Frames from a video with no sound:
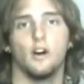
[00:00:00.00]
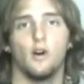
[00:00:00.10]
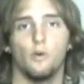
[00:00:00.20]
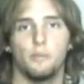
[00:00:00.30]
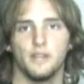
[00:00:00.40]

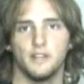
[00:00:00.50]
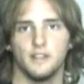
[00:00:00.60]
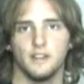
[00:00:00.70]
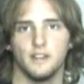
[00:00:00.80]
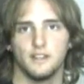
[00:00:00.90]

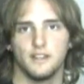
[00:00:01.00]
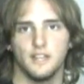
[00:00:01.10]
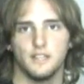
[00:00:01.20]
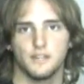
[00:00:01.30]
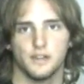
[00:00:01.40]
open
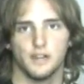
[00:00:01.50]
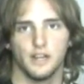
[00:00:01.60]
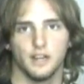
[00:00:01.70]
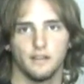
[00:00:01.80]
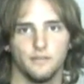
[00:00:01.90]
D
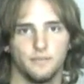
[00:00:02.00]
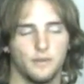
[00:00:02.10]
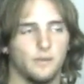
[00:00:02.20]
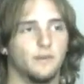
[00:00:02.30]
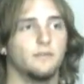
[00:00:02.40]
string,
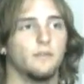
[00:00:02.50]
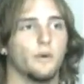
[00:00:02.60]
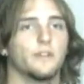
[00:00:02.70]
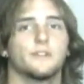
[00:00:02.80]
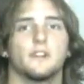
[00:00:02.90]
well,
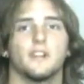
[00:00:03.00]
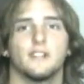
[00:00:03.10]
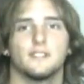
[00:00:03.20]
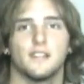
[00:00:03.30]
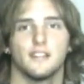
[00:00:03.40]
fourth string,
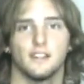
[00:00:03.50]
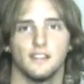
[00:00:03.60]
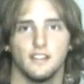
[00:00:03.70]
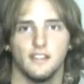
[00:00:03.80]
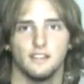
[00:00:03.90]
it's
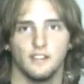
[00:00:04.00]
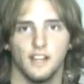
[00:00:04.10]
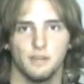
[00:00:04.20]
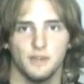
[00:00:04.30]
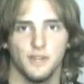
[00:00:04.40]
technically D
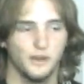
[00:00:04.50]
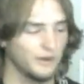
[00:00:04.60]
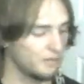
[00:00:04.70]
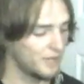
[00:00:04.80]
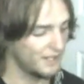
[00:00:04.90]
flat, but you know
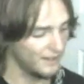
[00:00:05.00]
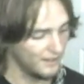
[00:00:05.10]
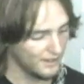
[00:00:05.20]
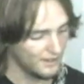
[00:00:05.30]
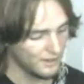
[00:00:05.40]
what I
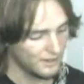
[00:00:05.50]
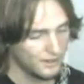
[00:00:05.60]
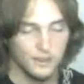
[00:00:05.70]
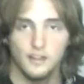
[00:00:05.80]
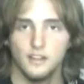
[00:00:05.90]

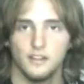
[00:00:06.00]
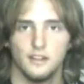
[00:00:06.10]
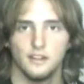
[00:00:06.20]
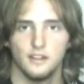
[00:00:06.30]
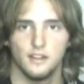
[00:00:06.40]

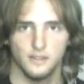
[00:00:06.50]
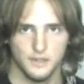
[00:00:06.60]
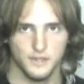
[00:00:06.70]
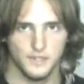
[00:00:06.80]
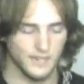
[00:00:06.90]
mean.
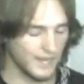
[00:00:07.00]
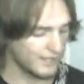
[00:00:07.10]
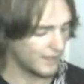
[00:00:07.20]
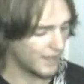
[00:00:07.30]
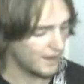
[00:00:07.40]
Just
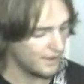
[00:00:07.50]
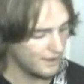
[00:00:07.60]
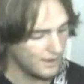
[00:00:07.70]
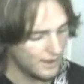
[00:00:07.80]
like that.